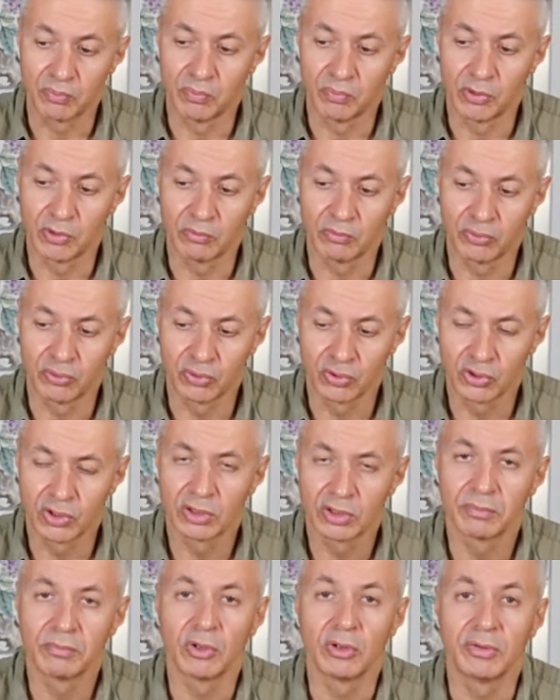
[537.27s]
book,
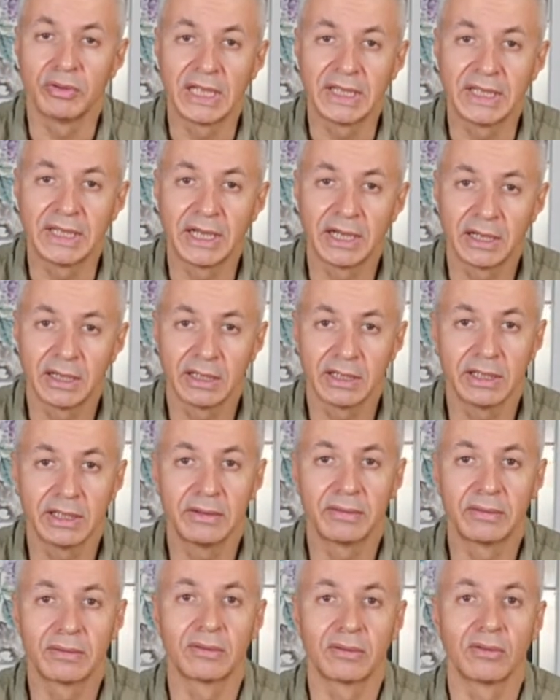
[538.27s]
Nana,
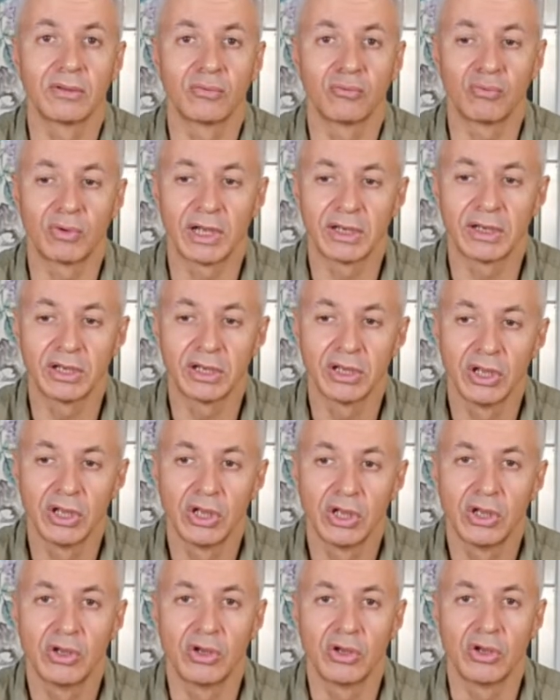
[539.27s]
is the one,
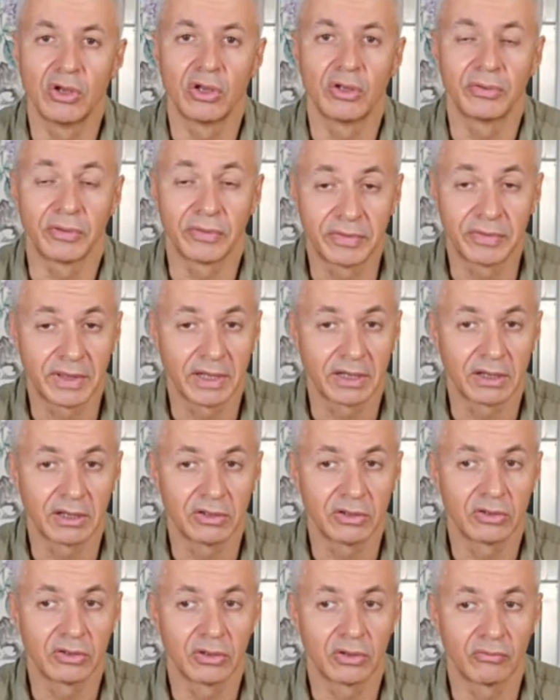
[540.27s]
the
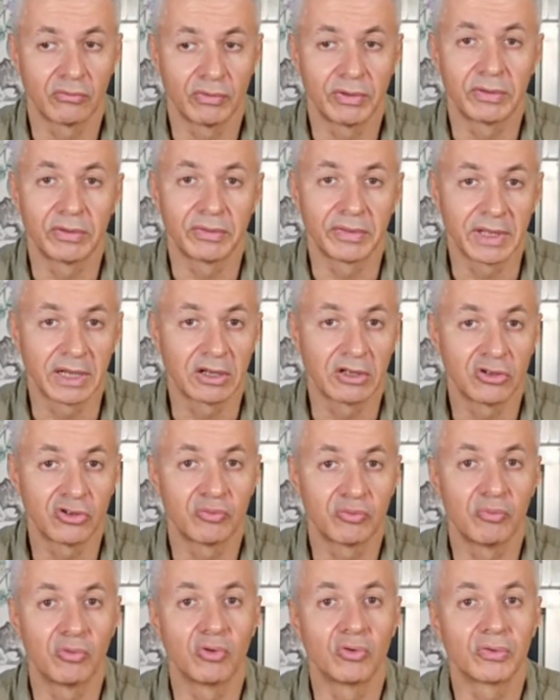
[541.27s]
second
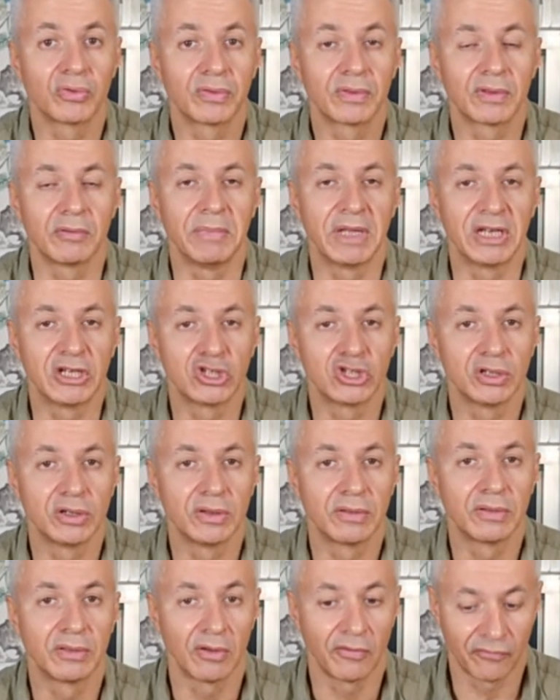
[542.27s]
most
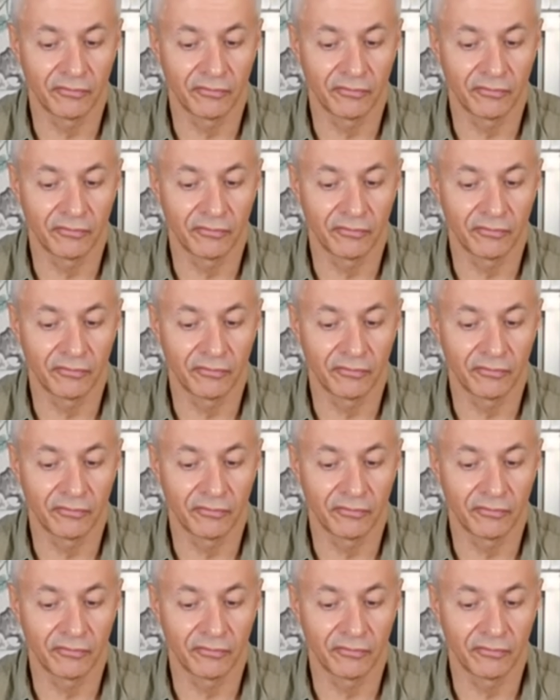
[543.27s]
mentions of